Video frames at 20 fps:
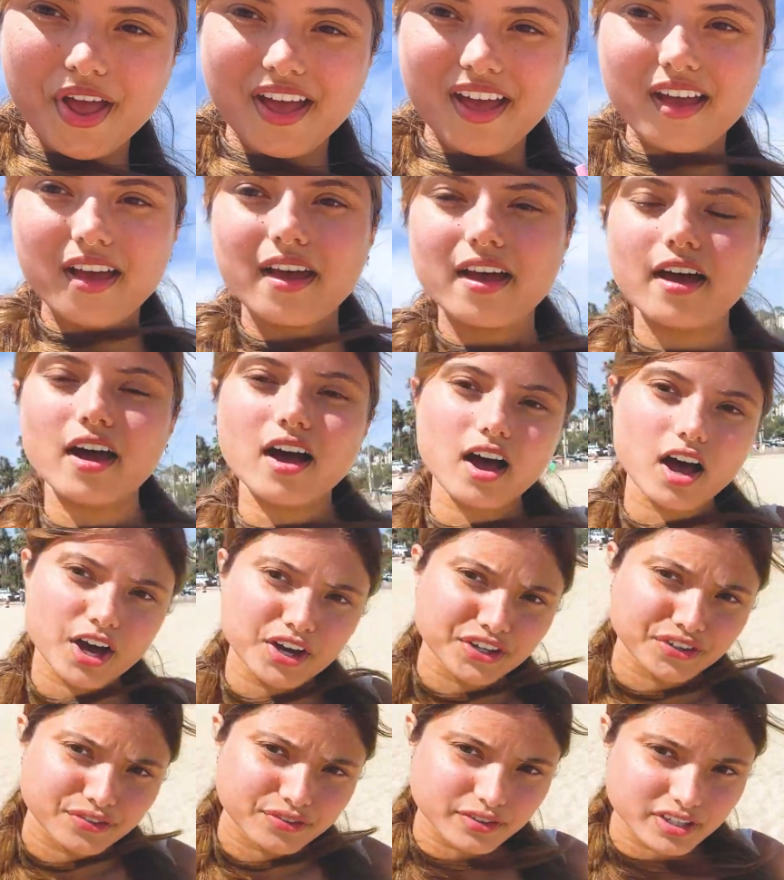me.
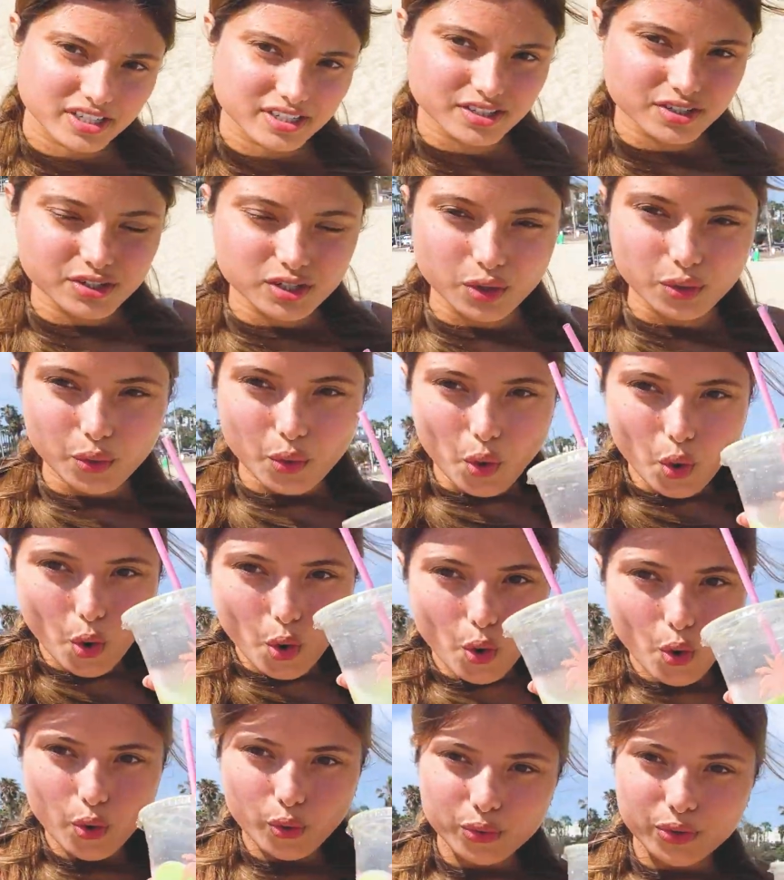Oh, your friends are so
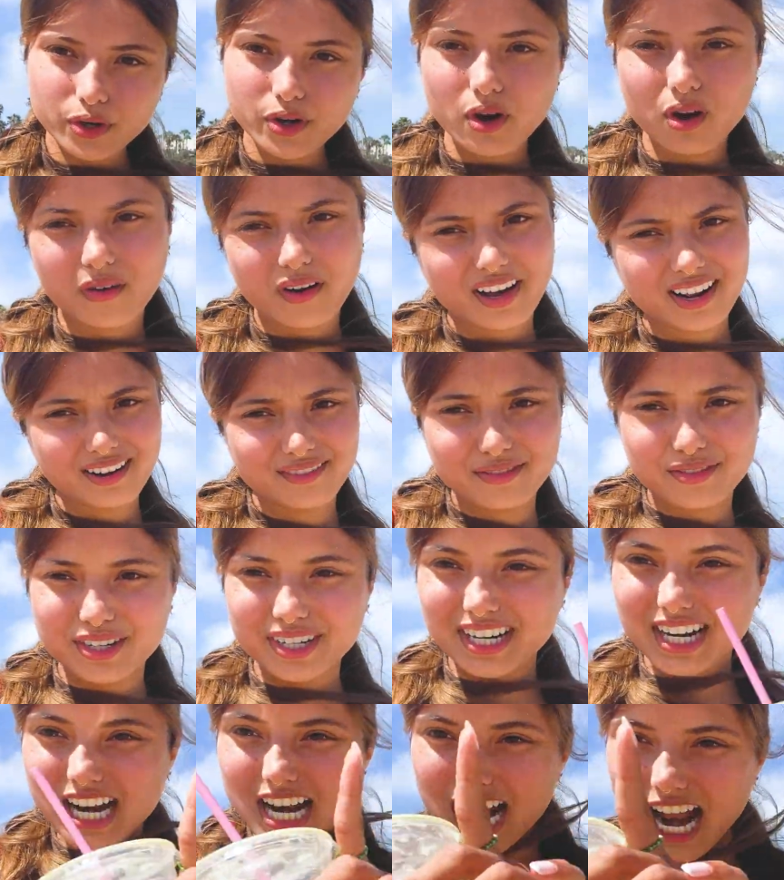cool, you go out
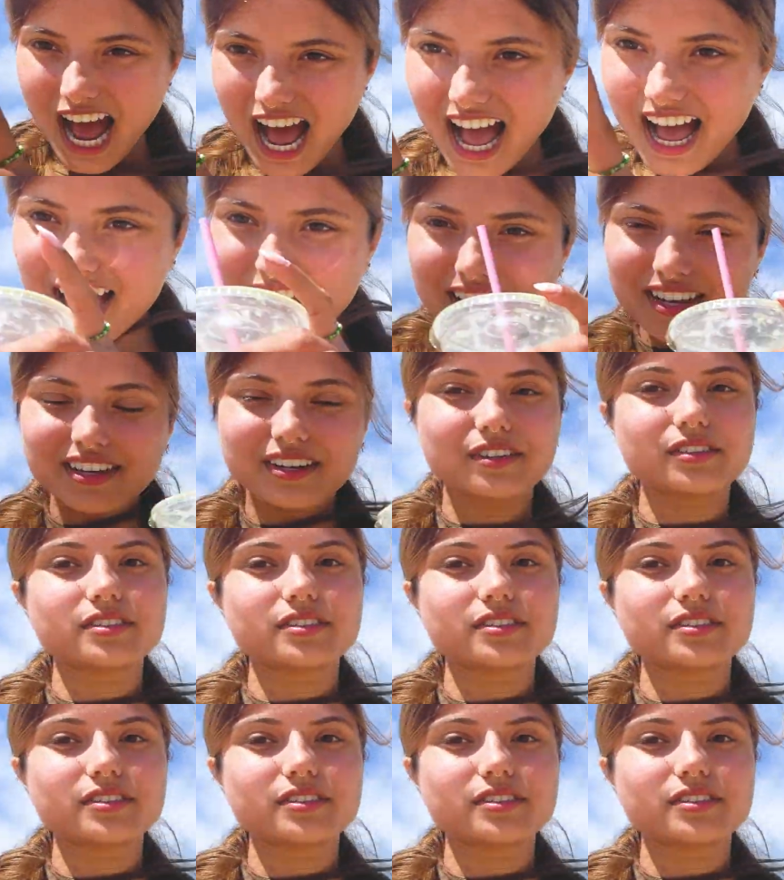every night.